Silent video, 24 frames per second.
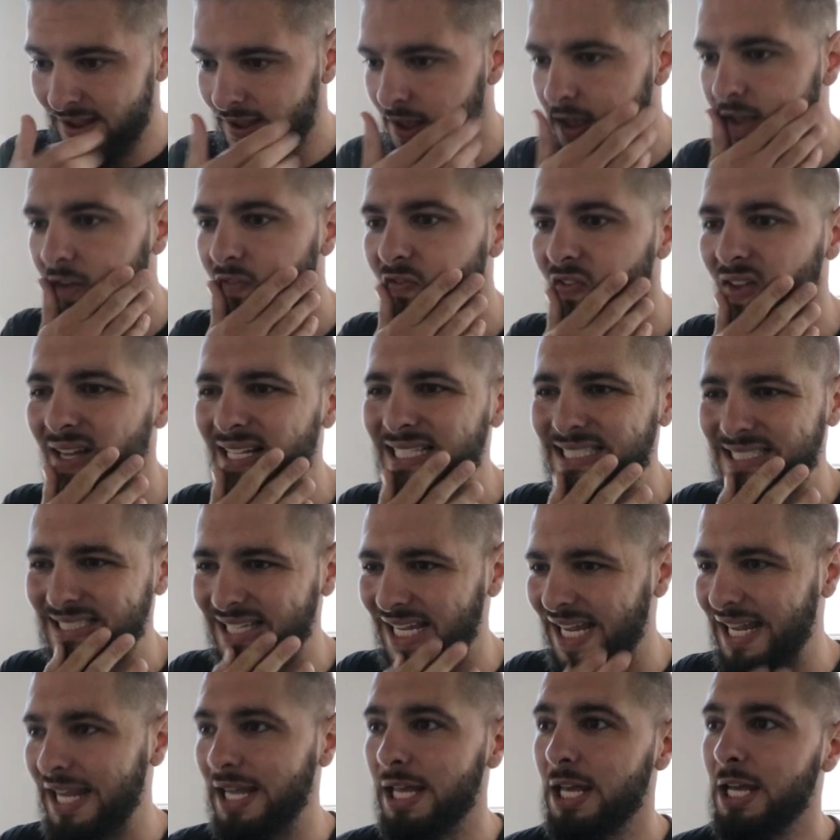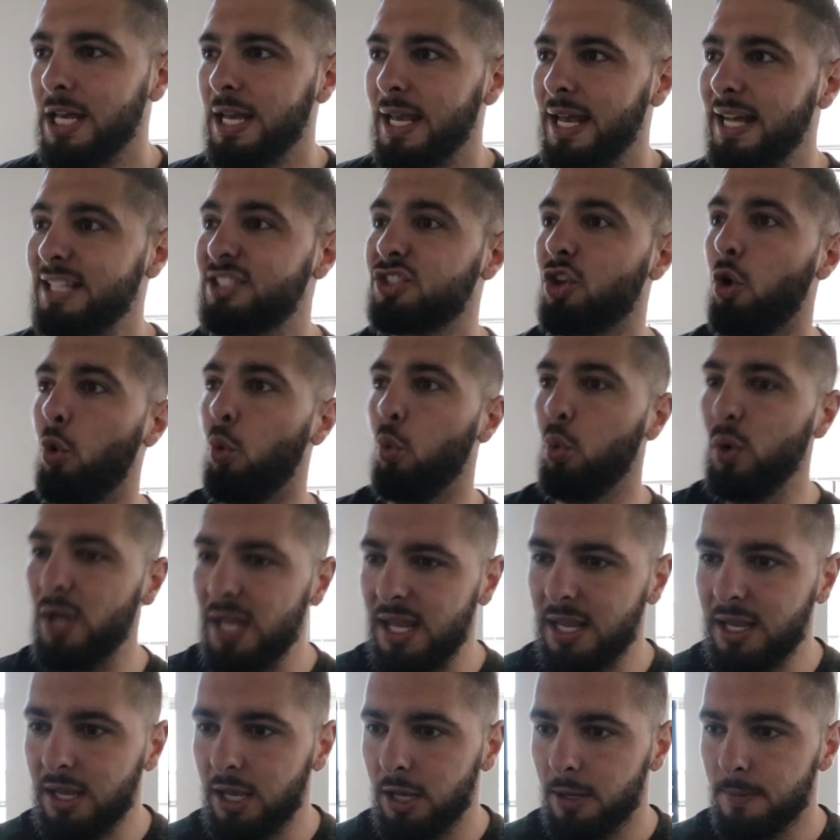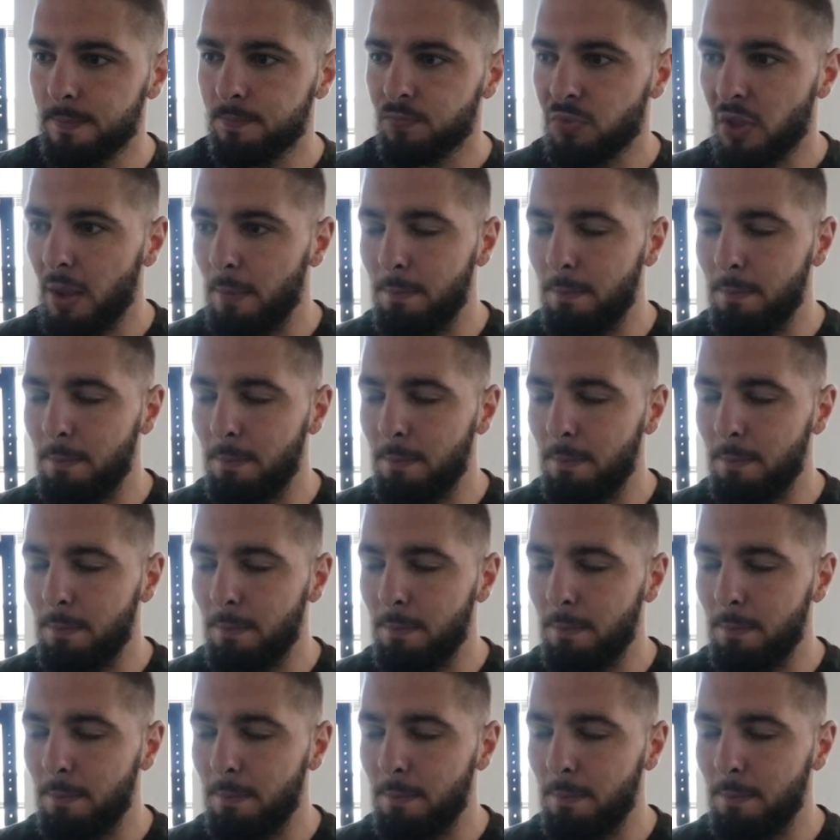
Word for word: If, let's say, it's a week,